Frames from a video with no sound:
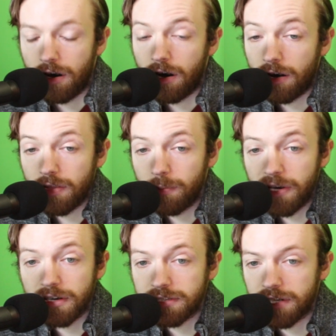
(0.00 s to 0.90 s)
On the
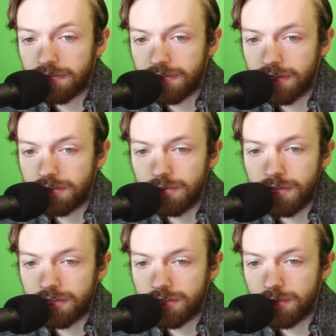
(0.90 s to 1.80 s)
better side of things, you
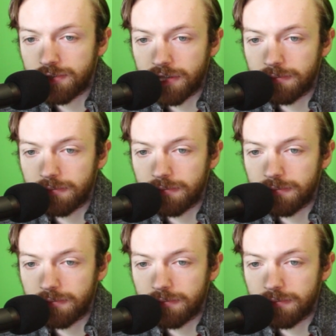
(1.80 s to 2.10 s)
get shows like